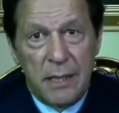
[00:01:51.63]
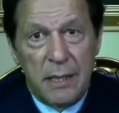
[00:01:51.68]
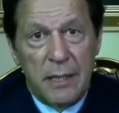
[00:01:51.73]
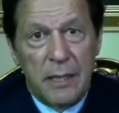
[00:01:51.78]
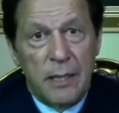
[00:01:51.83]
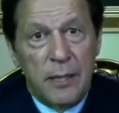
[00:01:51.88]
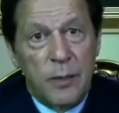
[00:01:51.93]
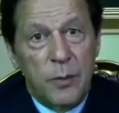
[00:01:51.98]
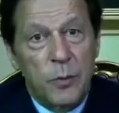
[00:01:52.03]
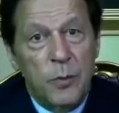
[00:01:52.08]

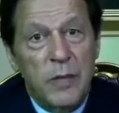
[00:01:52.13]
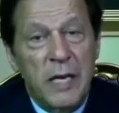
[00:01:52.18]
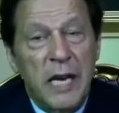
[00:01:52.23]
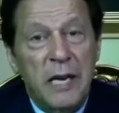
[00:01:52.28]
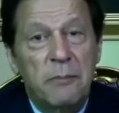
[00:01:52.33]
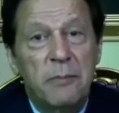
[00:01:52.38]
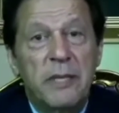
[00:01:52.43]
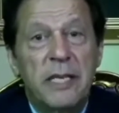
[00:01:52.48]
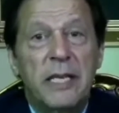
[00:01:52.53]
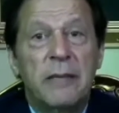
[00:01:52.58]
we have
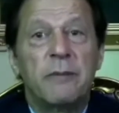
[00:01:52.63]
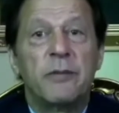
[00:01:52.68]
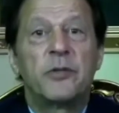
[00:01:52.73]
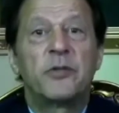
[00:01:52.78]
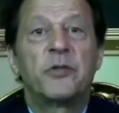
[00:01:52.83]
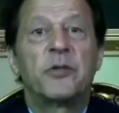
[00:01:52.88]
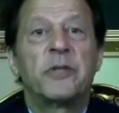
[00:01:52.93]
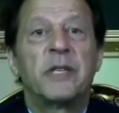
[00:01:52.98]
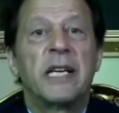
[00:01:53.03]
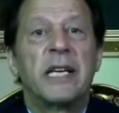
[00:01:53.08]
been able to
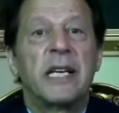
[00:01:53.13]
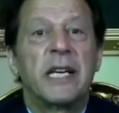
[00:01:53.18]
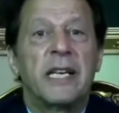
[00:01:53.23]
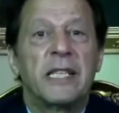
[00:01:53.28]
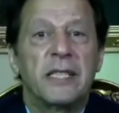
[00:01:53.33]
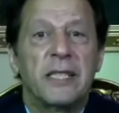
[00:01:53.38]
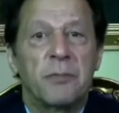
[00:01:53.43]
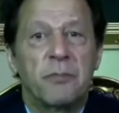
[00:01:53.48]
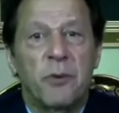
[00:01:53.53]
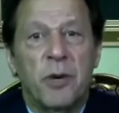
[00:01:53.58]
realize
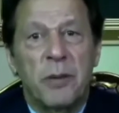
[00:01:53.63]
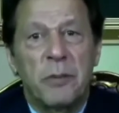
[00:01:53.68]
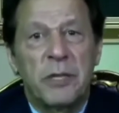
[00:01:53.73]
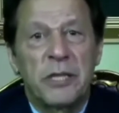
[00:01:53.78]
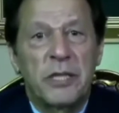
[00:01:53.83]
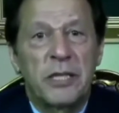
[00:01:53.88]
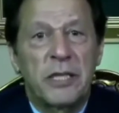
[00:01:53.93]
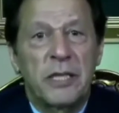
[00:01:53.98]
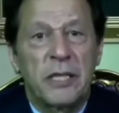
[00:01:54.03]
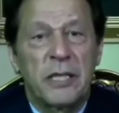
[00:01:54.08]
the
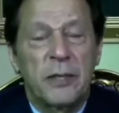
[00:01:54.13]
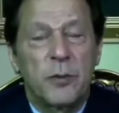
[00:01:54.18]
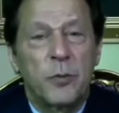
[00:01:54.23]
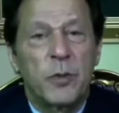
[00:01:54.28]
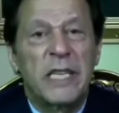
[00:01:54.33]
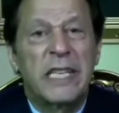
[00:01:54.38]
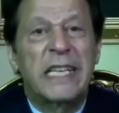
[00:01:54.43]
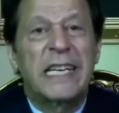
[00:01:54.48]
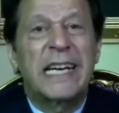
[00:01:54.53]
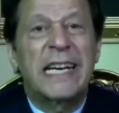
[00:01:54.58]
promise we
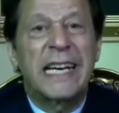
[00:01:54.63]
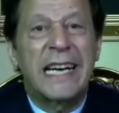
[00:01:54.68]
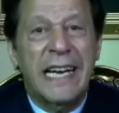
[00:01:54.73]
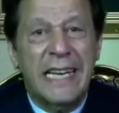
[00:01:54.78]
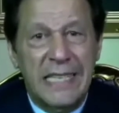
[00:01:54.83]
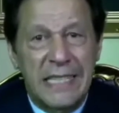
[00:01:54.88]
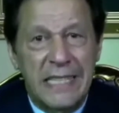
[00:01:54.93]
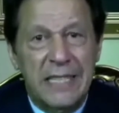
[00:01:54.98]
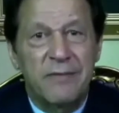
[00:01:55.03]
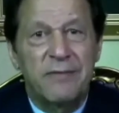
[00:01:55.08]

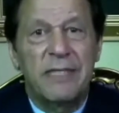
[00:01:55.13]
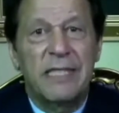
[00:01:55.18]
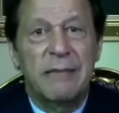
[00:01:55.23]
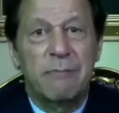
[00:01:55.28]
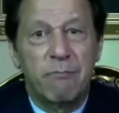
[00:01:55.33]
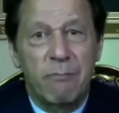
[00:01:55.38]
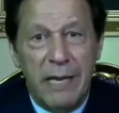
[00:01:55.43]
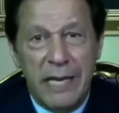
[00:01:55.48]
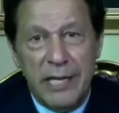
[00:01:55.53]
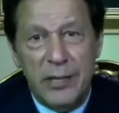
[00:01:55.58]
collectively
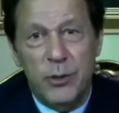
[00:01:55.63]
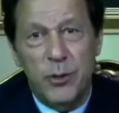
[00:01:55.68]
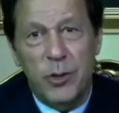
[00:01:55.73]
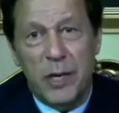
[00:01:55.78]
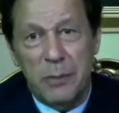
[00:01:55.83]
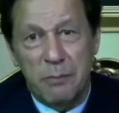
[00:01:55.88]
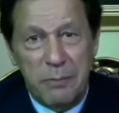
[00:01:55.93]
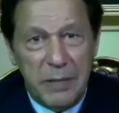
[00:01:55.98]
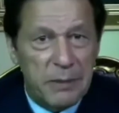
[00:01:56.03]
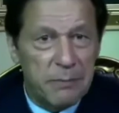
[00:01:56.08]
made to our
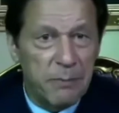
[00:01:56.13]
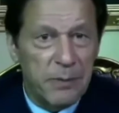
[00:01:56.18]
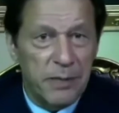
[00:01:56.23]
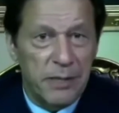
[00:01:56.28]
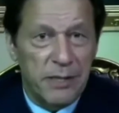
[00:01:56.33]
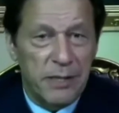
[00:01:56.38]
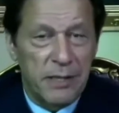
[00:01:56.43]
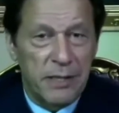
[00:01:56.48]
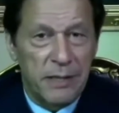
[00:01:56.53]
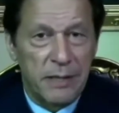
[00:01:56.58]

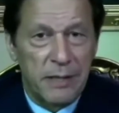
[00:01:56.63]
peoples.